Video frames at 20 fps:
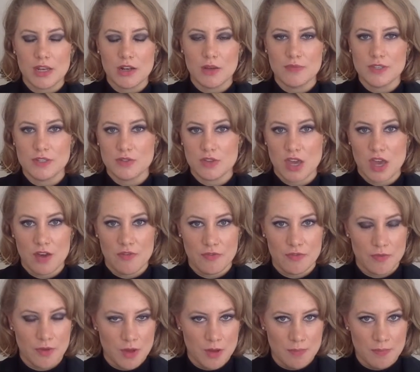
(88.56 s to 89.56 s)
obviously you have
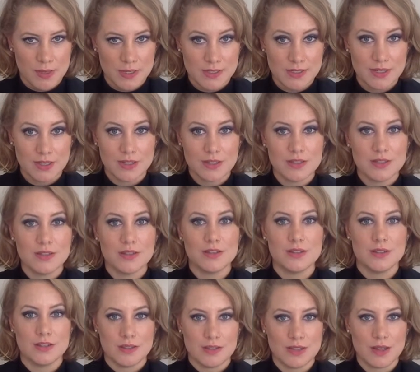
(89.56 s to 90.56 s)
a business,
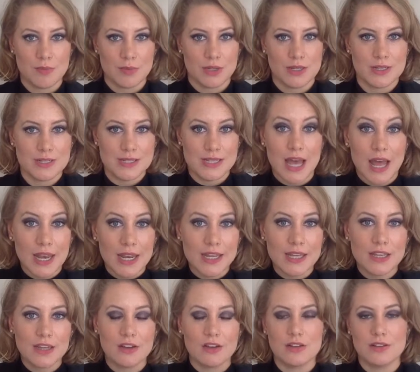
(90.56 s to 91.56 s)
someone
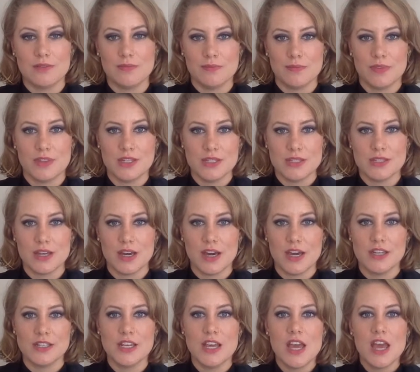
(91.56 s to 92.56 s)
selling on this
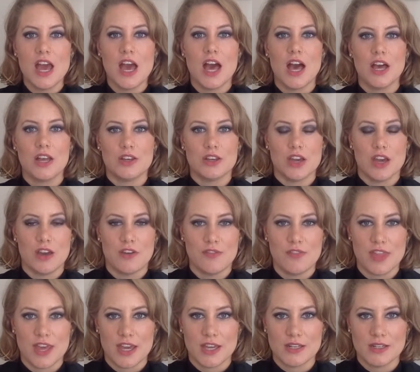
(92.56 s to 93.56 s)
side, and you
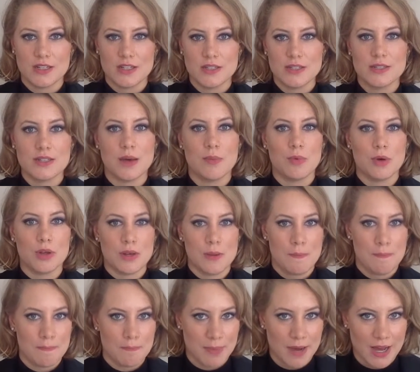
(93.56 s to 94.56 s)
have then someone
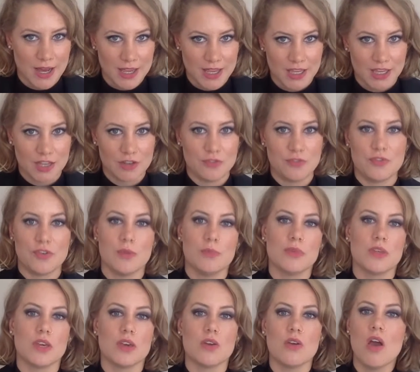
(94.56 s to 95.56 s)
buying it from
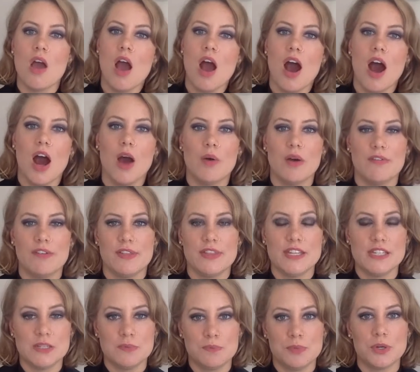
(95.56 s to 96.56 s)
you. However,
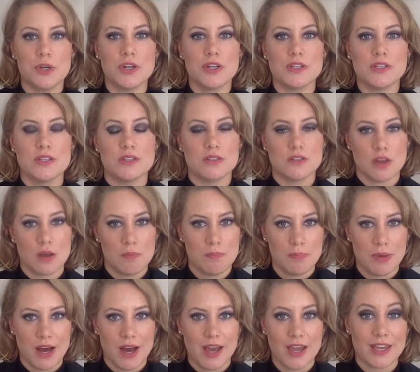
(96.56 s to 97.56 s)
this person is not
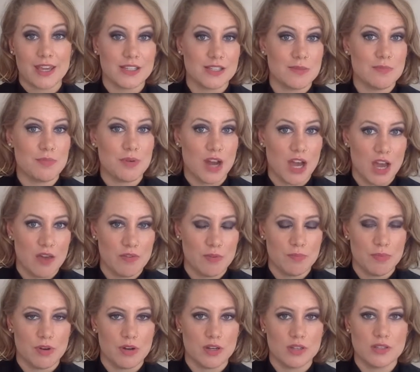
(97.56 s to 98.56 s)
buying as a private
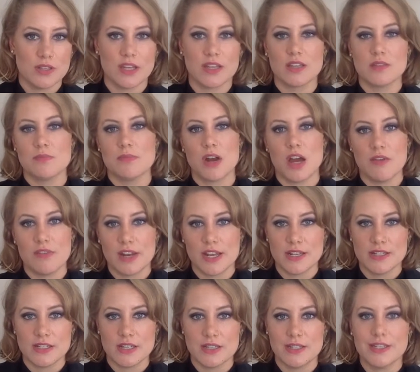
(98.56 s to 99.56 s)
person, like a private
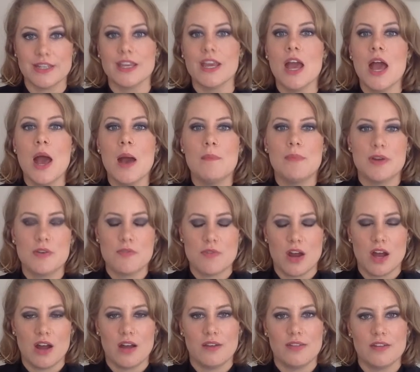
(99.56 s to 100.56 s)
entity, but
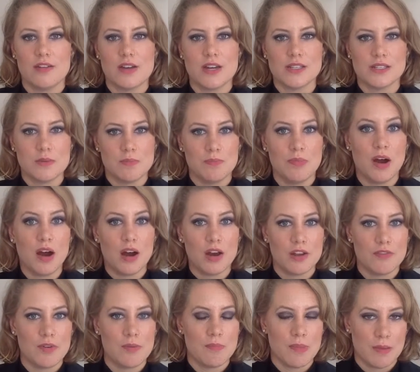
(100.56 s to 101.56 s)
rather as a part
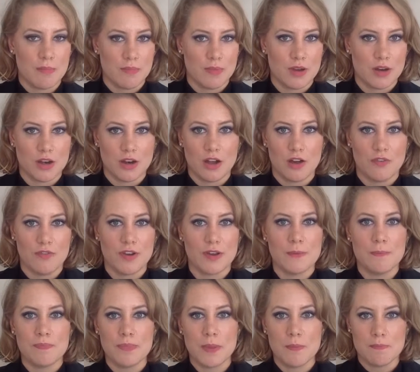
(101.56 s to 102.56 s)
of a member of a
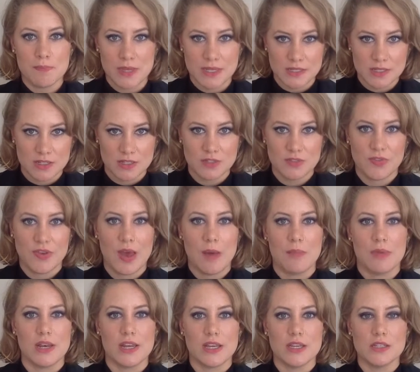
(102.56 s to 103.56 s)
business
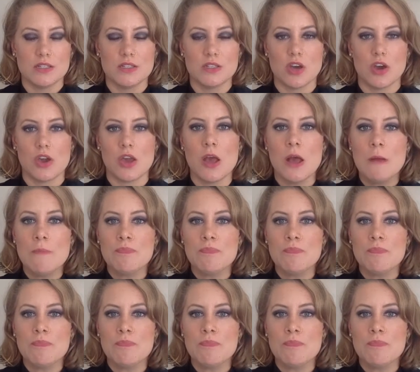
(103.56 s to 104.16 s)
family. So